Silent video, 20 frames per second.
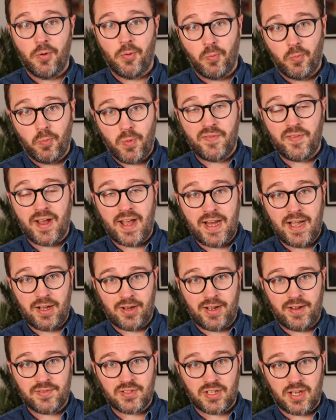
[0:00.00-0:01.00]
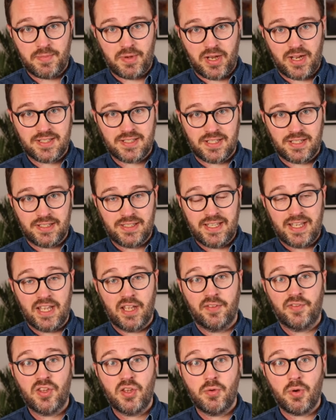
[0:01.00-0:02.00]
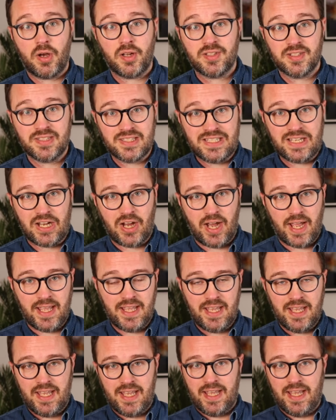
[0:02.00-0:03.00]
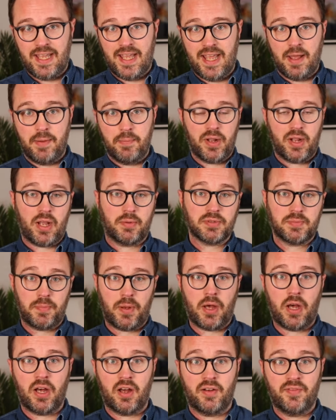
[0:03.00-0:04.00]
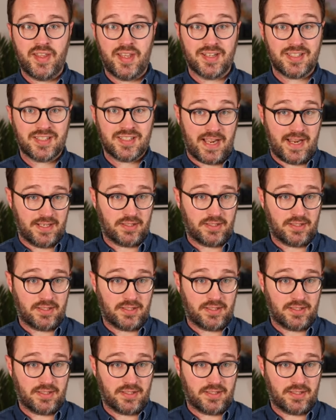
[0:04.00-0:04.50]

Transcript: With a Lifetime ISA, if you are to die, it becomes part of the estate.